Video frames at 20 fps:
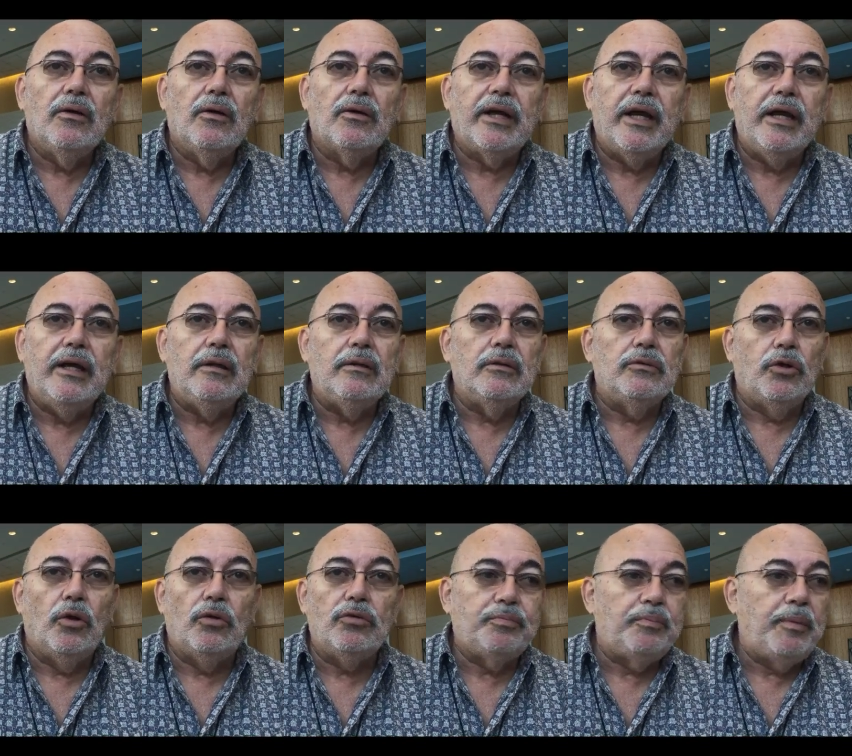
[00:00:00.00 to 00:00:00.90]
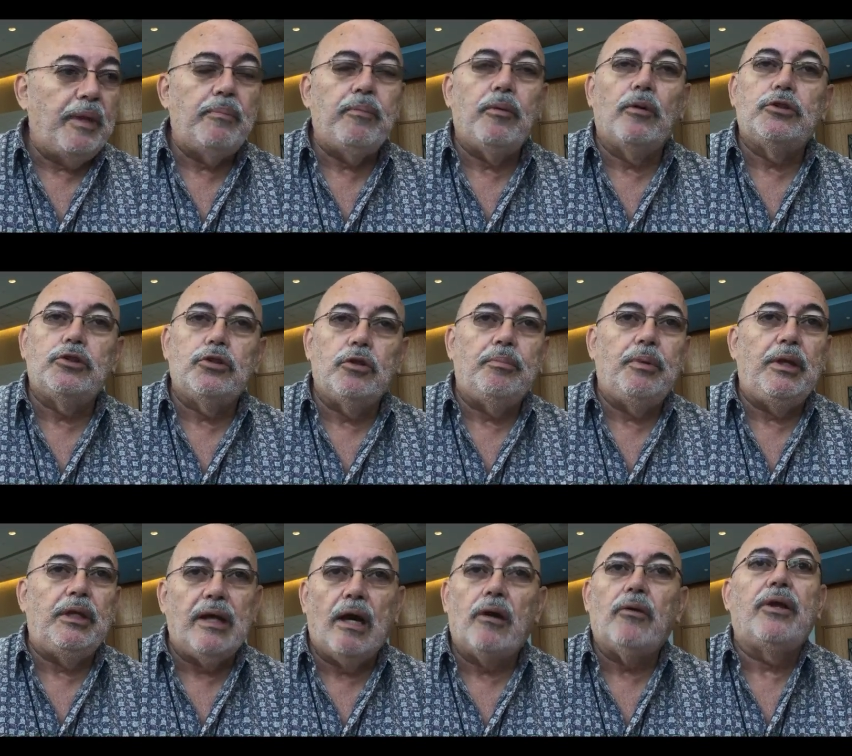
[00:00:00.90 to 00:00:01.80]
Okay. Those people should
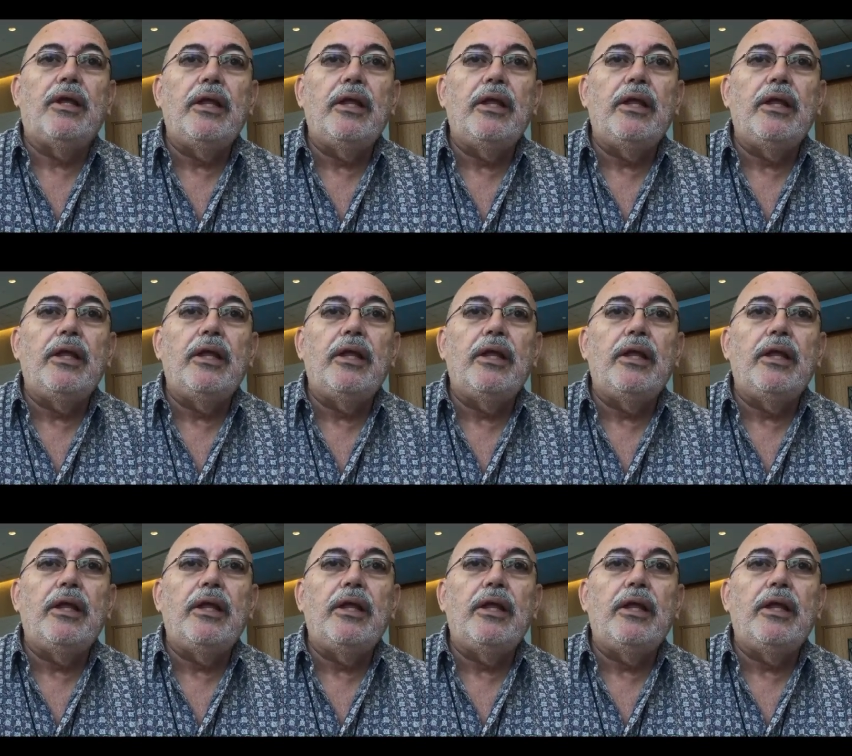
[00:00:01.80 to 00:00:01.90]
be down